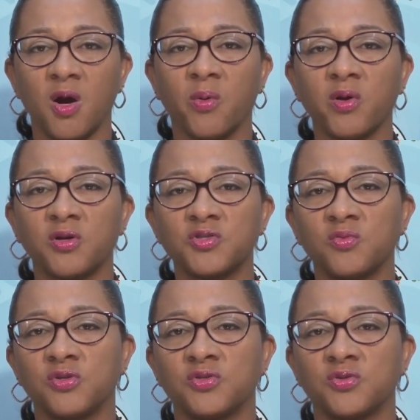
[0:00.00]
We also
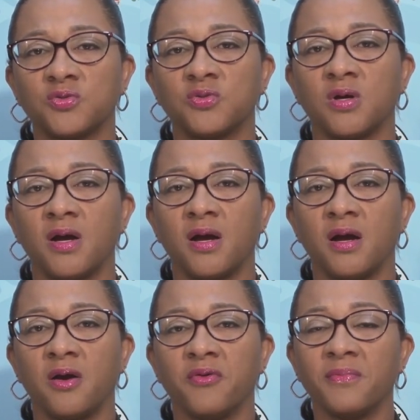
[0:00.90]
want to
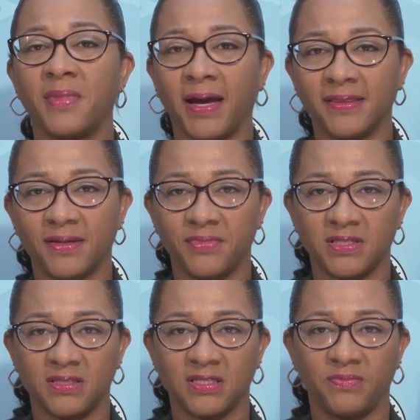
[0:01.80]
remind the
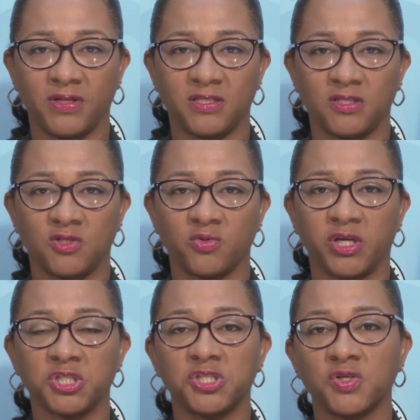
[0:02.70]
business places to
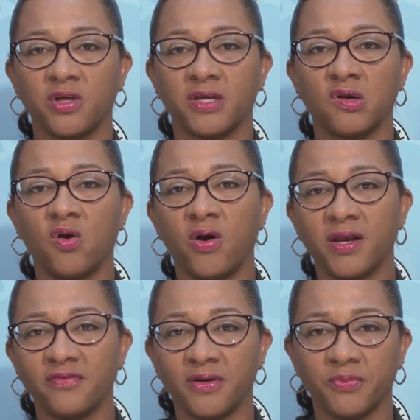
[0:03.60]
ensure that all
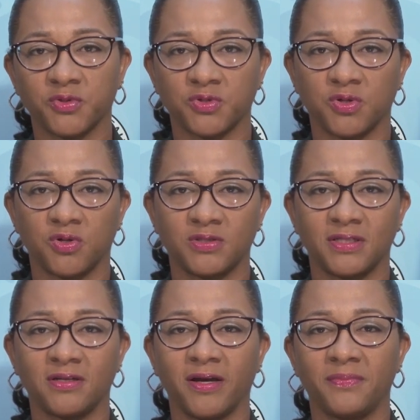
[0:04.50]
of the protocols
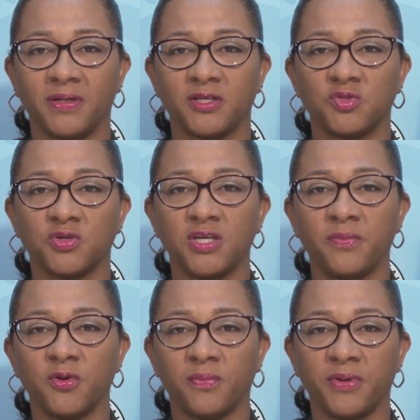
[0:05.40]
that are in place to
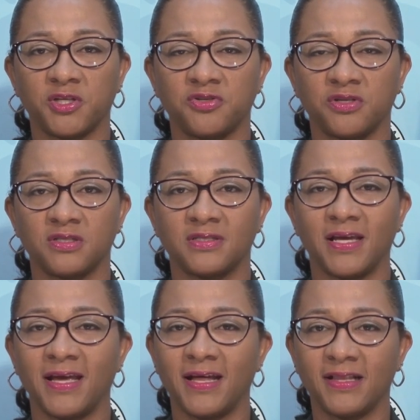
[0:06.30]
keep your patrons
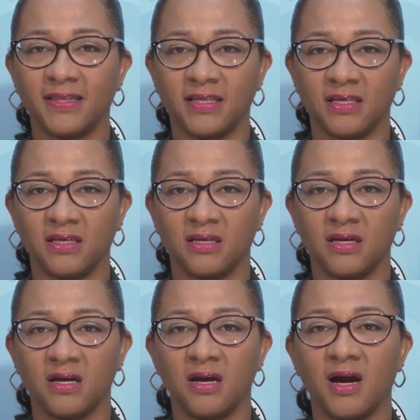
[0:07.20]
healthy
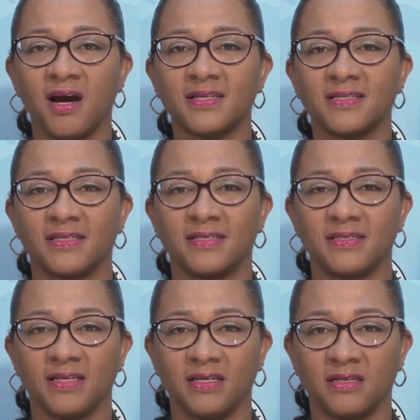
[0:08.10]
are
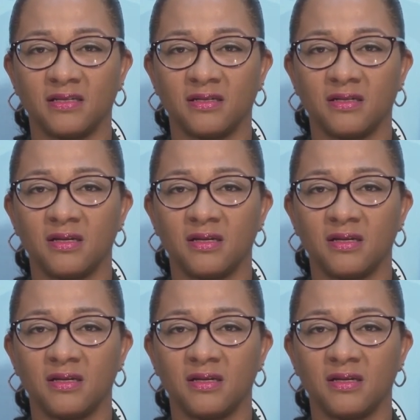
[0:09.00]
sustained.